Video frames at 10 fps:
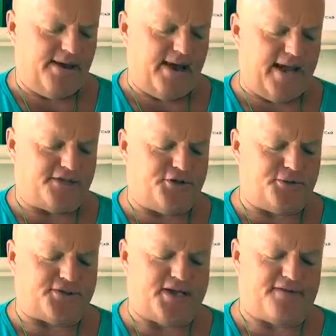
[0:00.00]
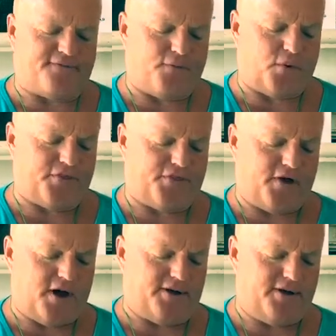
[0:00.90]
As you set forth
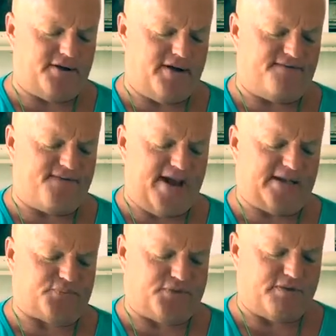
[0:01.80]
thought in advance with